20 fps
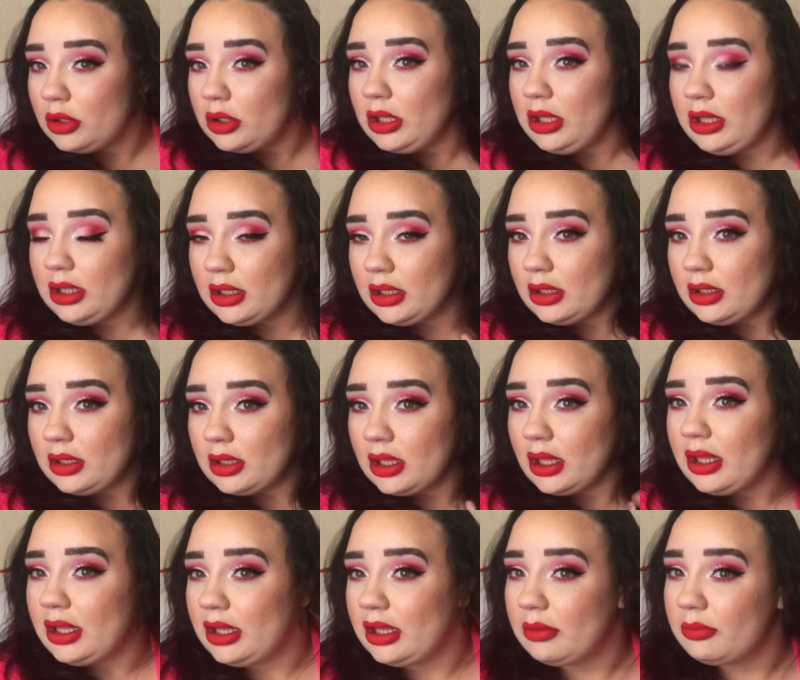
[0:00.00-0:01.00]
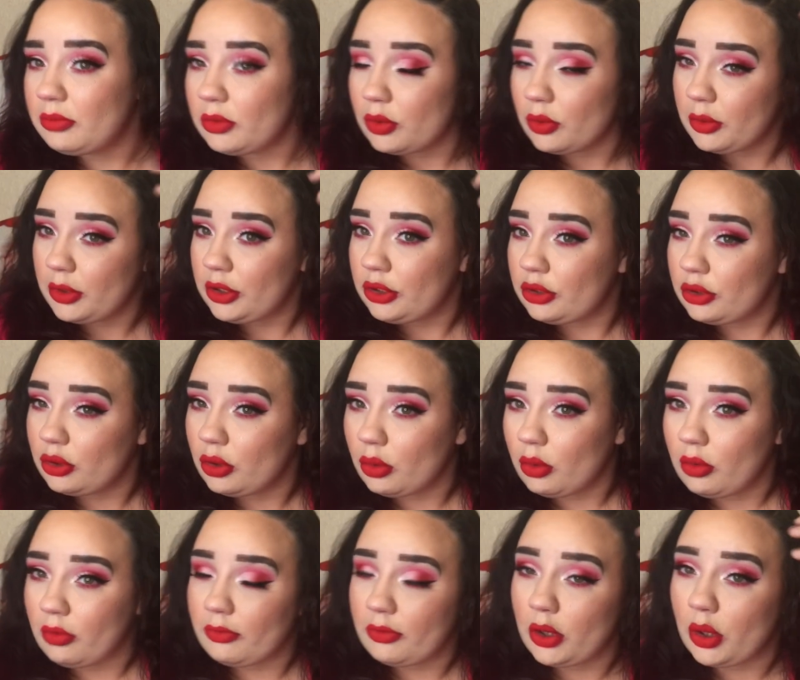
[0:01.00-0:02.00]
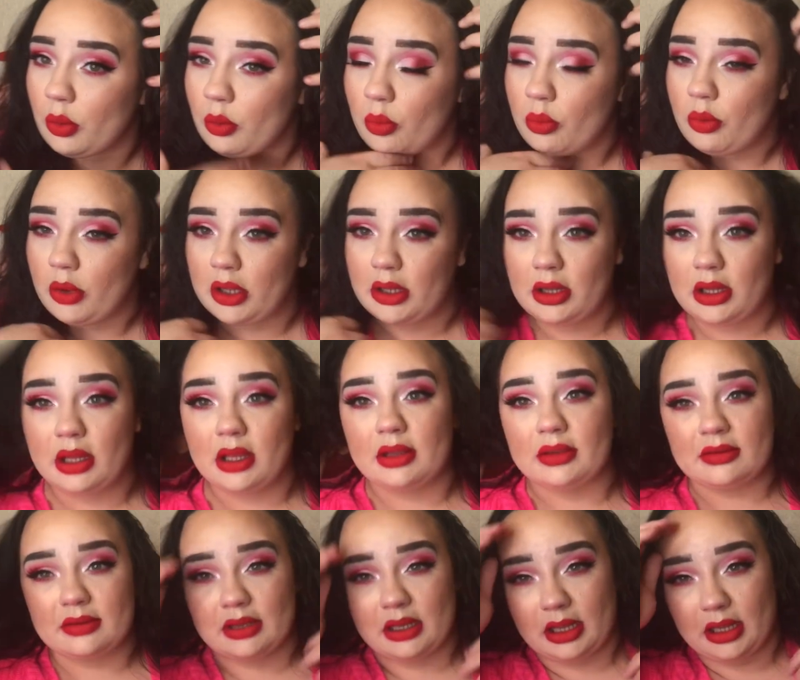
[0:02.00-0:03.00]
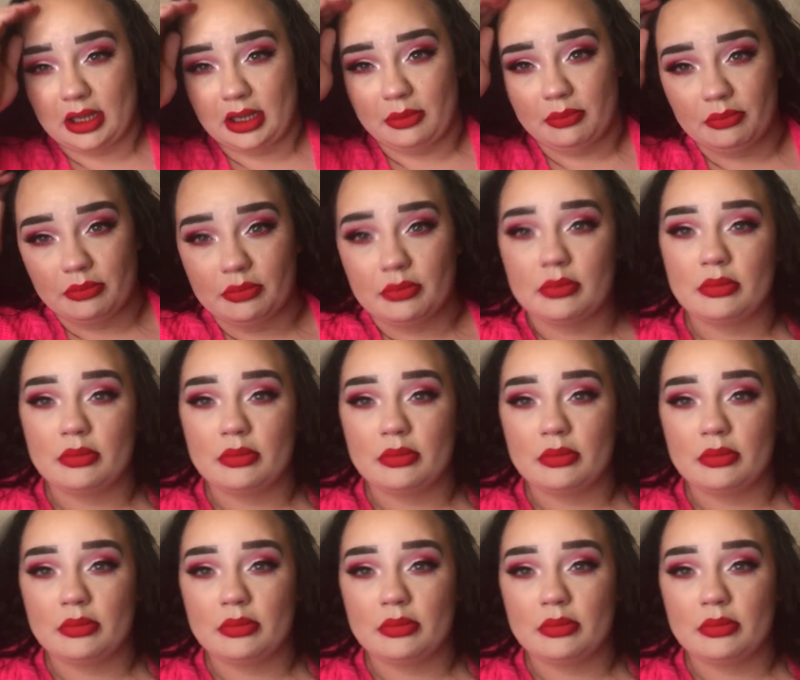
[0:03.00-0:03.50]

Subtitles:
And I am going to go over it one last time.